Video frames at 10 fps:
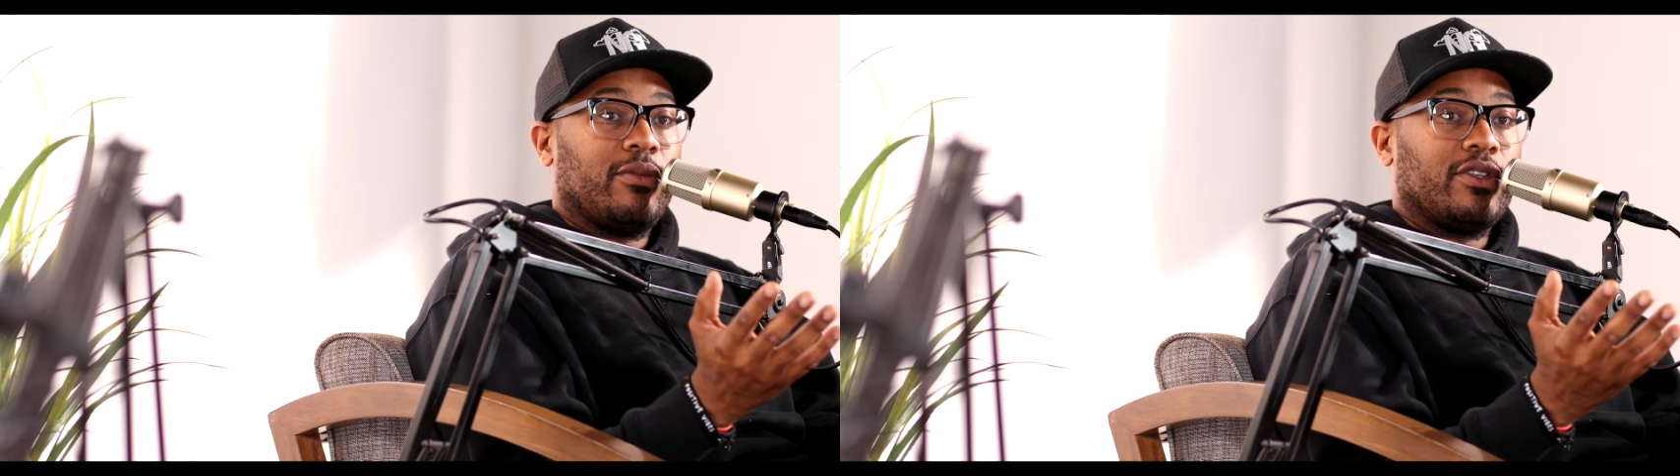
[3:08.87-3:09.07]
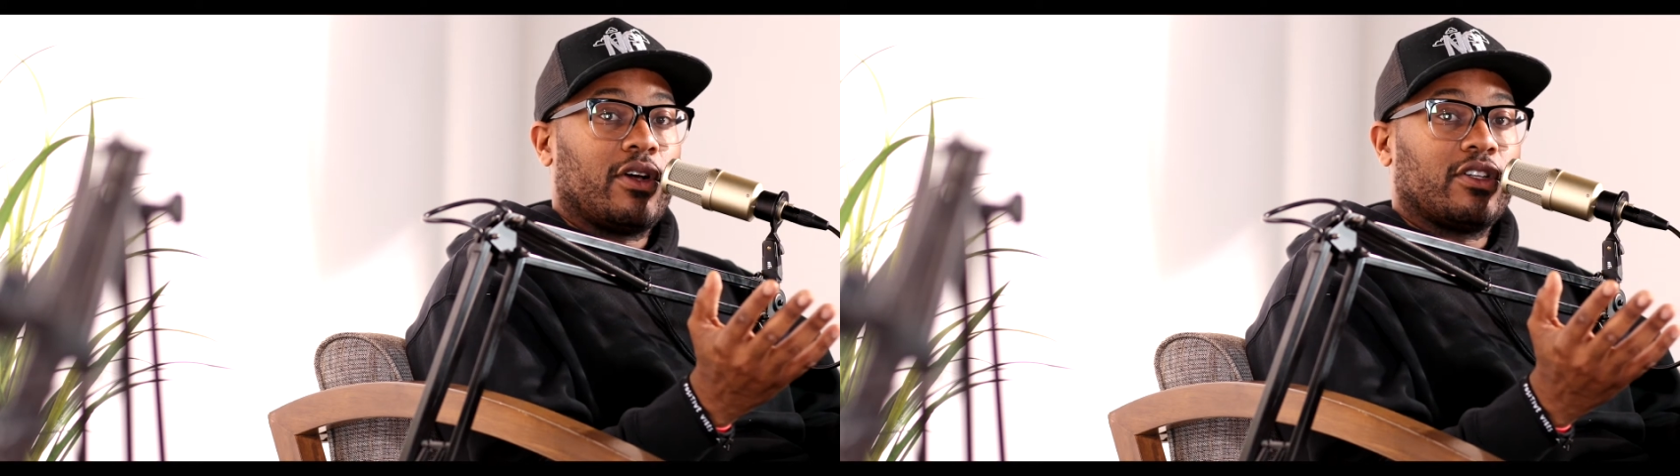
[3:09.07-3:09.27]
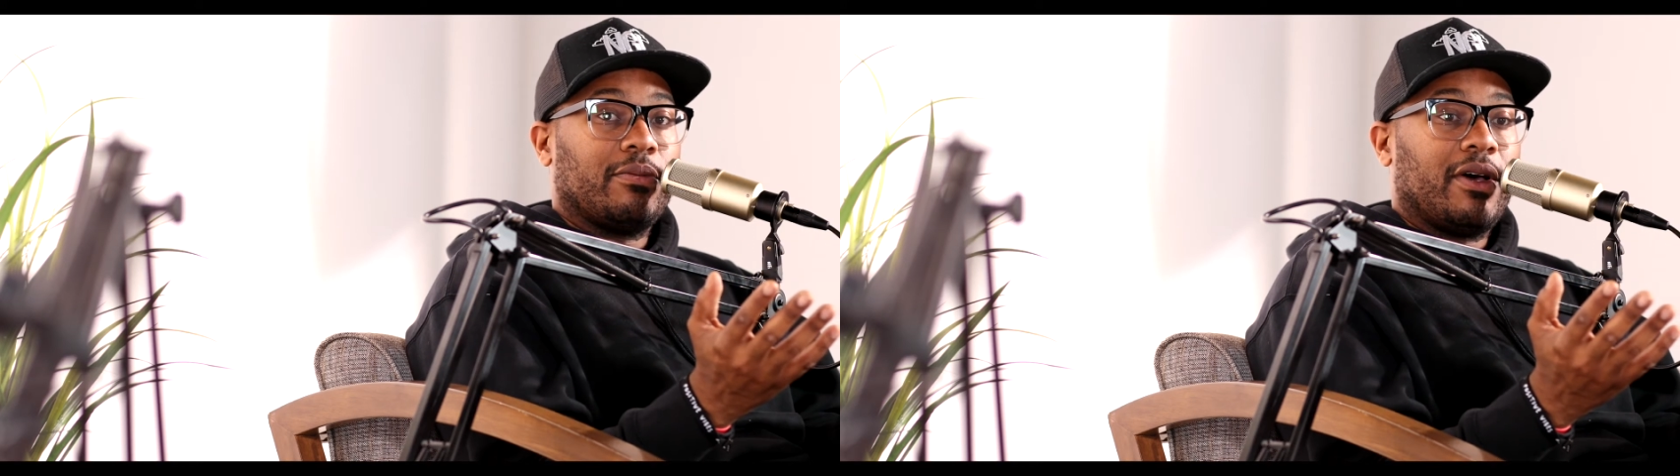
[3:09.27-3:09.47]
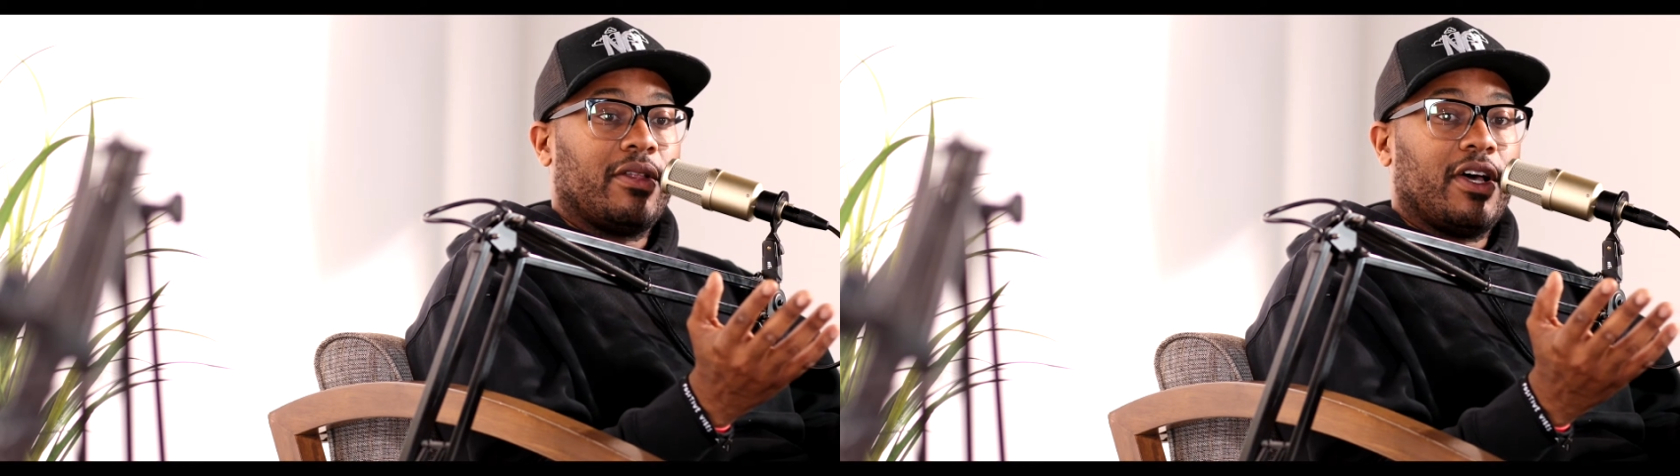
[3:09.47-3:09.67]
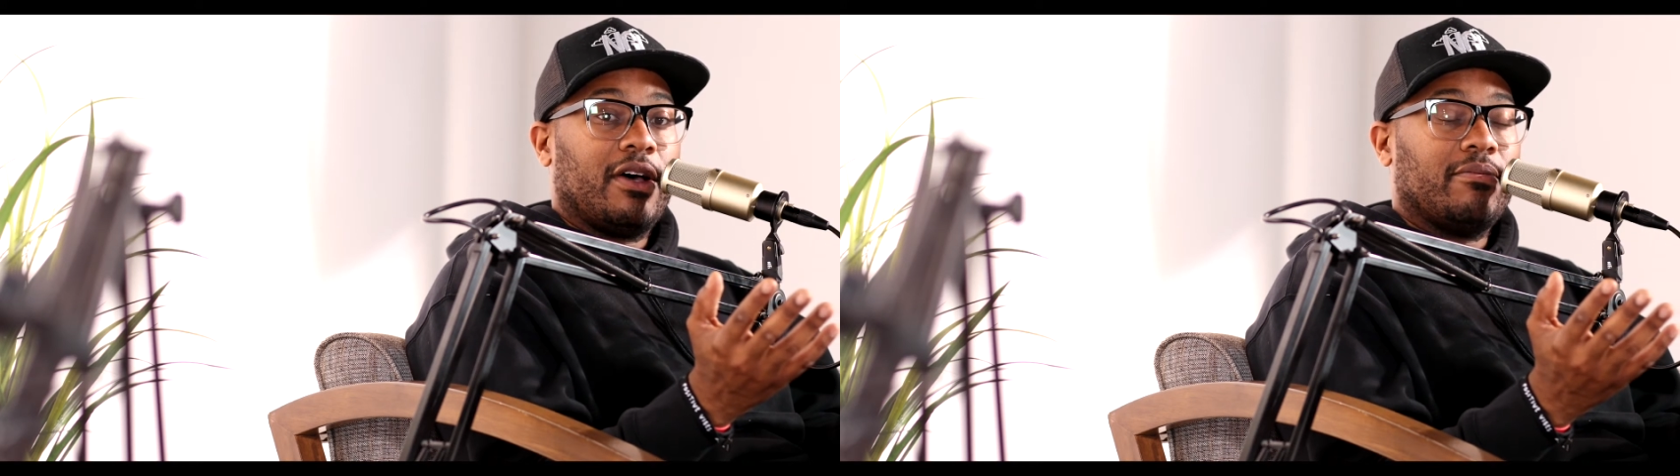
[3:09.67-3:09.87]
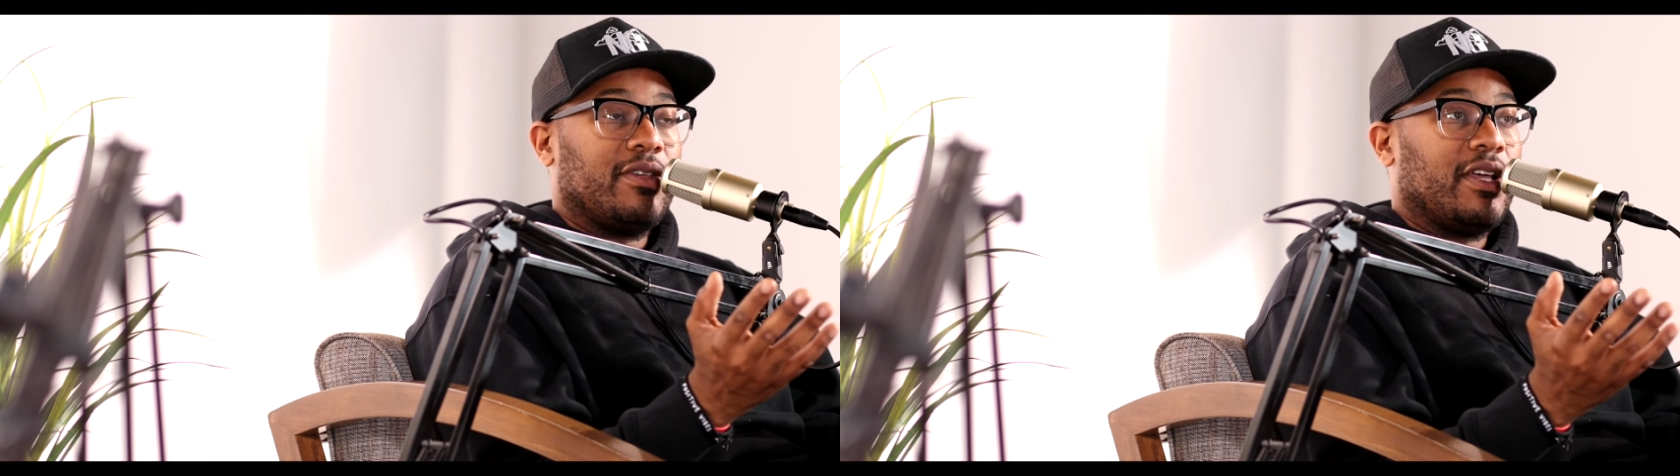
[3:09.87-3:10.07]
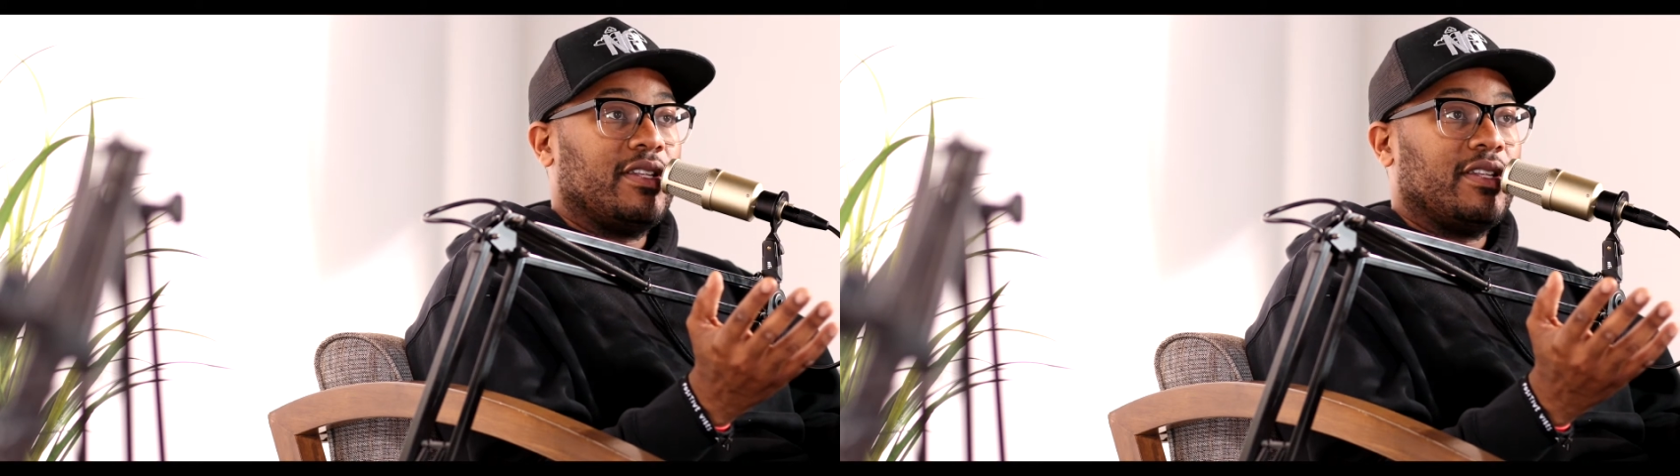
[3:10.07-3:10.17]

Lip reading: We talked about the idea.